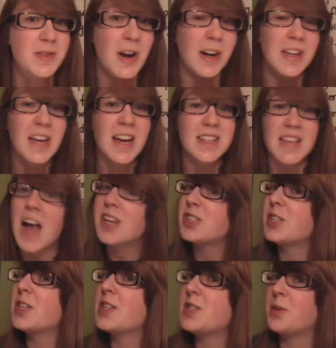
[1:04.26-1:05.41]
of Narnia is
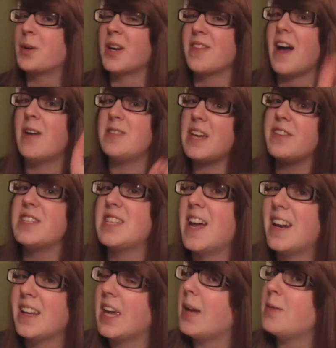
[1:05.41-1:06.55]
actually the story of how David
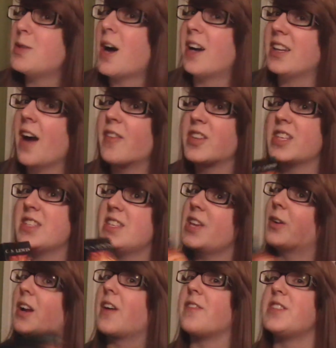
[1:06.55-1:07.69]
Tennant came to uncover the
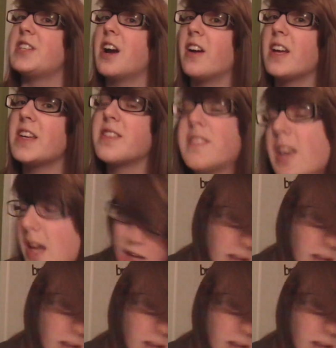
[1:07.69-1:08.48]
secret of the TARDIS.